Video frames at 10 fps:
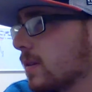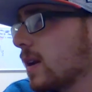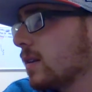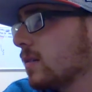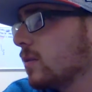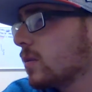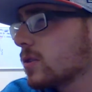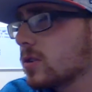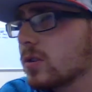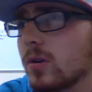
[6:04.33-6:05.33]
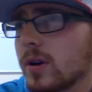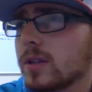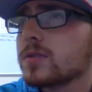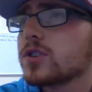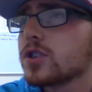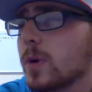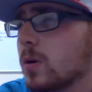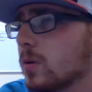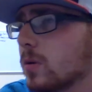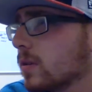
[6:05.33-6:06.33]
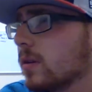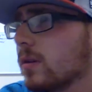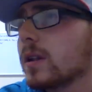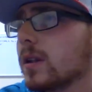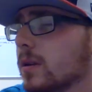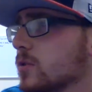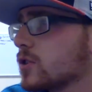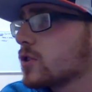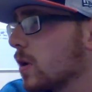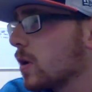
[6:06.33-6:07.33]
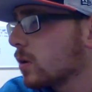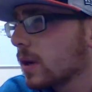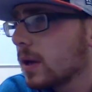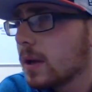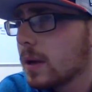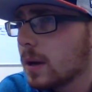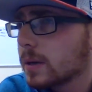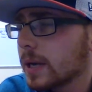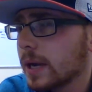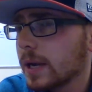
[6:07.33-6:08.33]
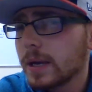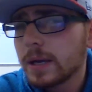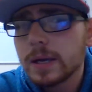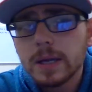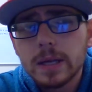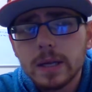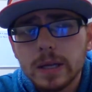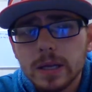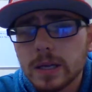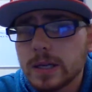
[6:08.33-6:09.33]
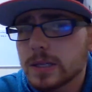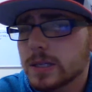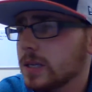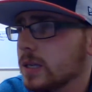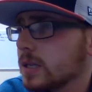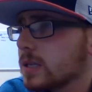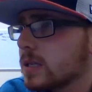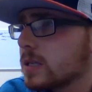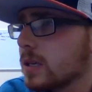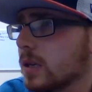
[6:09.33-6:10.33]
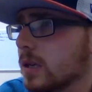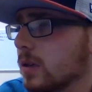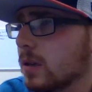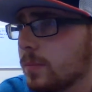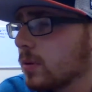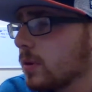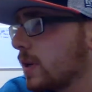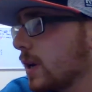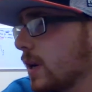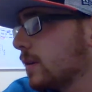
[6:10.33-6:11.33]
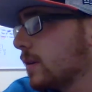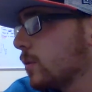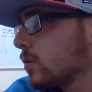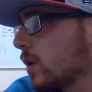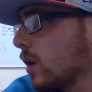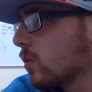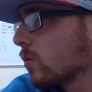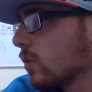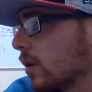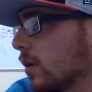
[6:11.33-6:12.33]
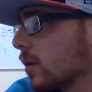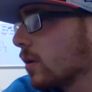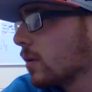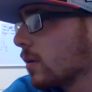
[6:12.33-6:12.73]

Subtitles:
that. He wants to go ahead and smoke, then go ahead and let him smoke. Okay? He's still a pretty goddamn good route runner,